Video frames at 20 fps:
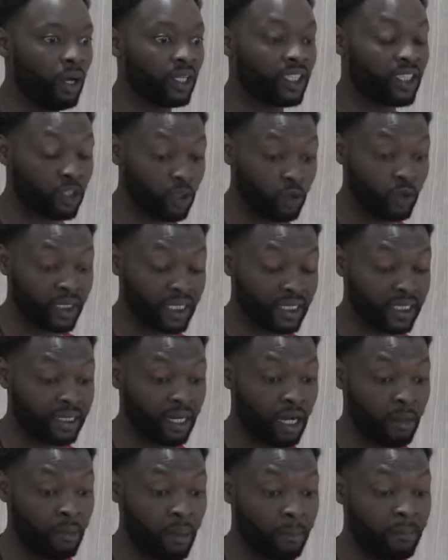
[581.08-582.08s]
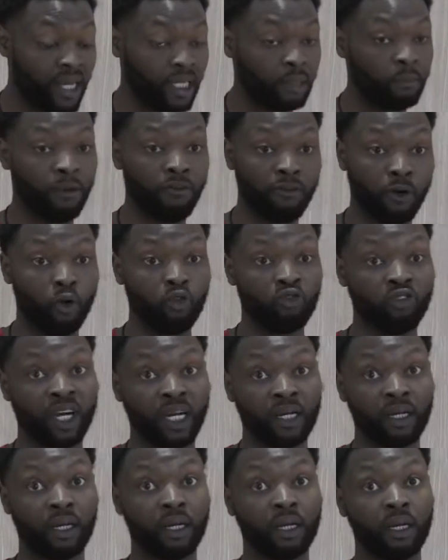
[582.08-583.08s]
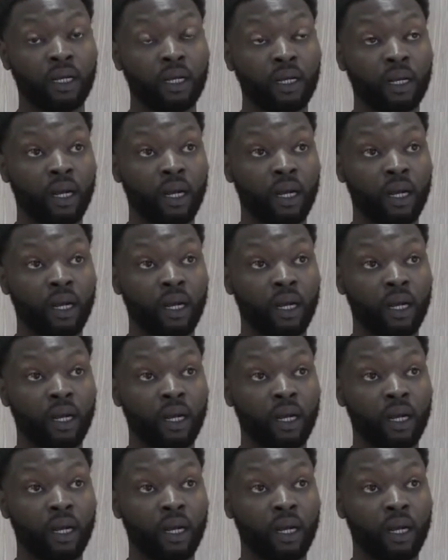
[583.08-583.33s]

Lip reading: as soon as I sat on my bed, my phone rang,